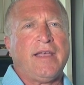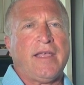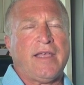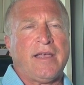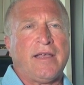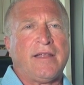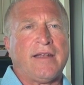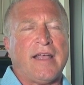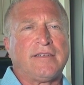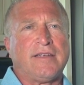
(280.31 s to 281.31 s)

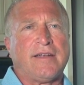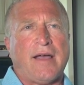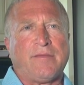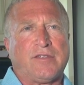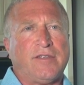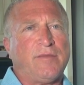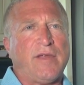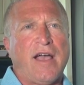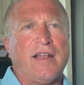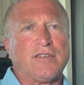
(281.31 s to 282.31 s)
And I said, I'm just going to
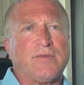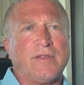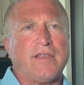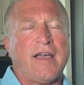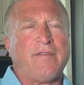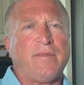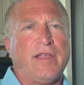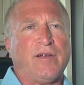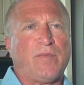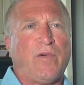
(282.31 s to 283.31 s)
be honest with you. I've
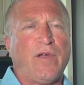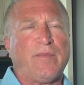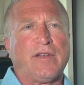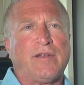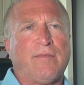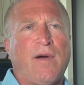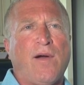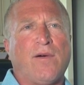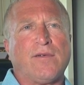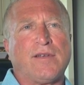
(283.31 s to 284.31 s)
made an appointment
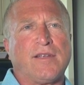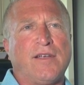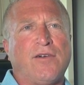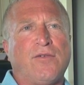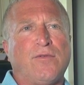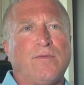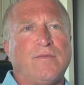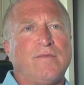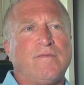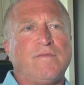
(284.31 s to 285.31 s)
tomorrow to go,
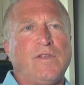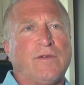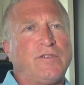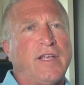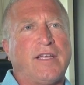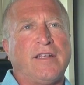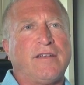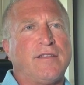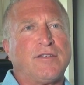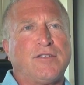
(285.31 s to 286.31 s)
you know, check
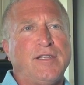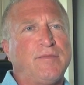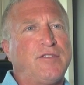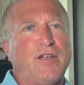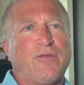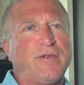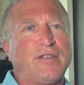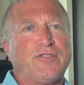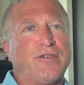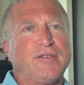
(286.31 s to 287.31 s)
into this stem cell
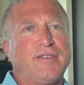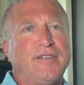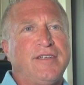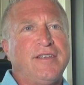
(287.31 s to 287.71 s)
research.